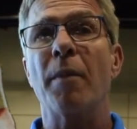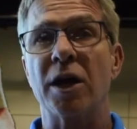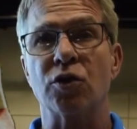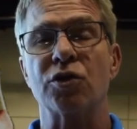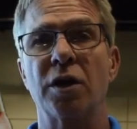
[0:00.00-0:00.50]

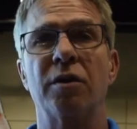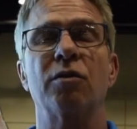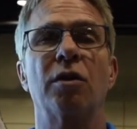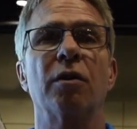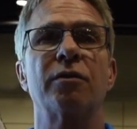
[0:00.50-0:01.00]
major
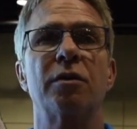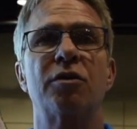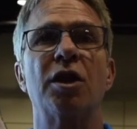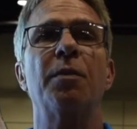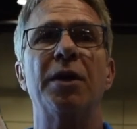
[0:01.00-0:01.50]
southern turfs:
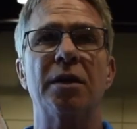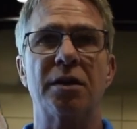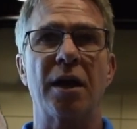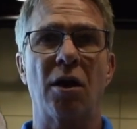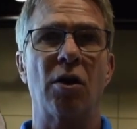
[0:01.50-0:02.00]
centipede, St.